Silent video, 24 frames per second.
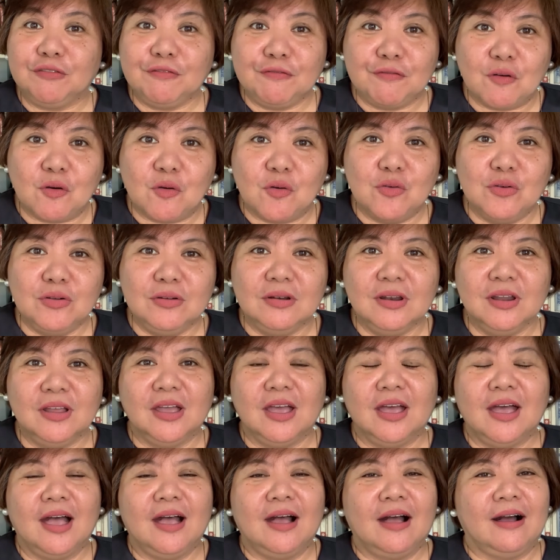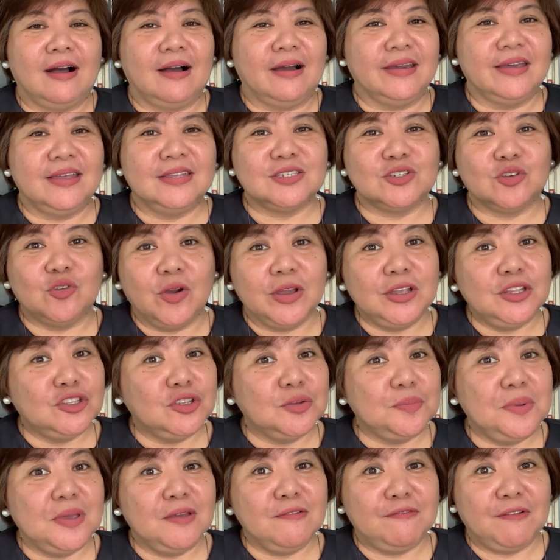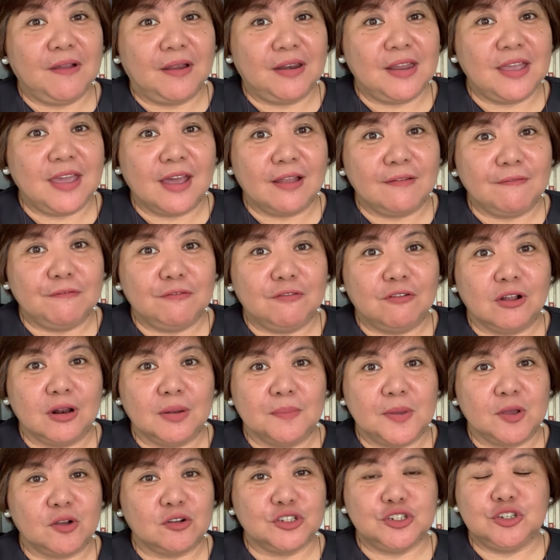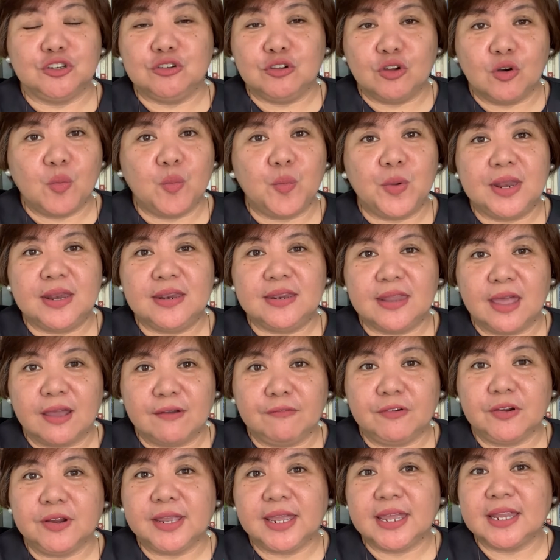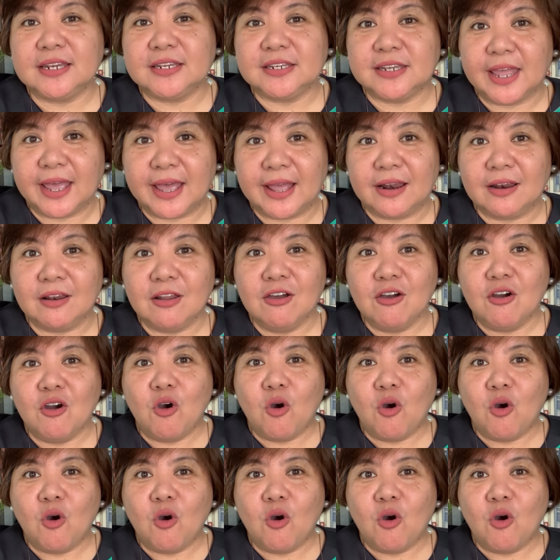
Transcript: phone, it's going to be very helpful because you know we never can tell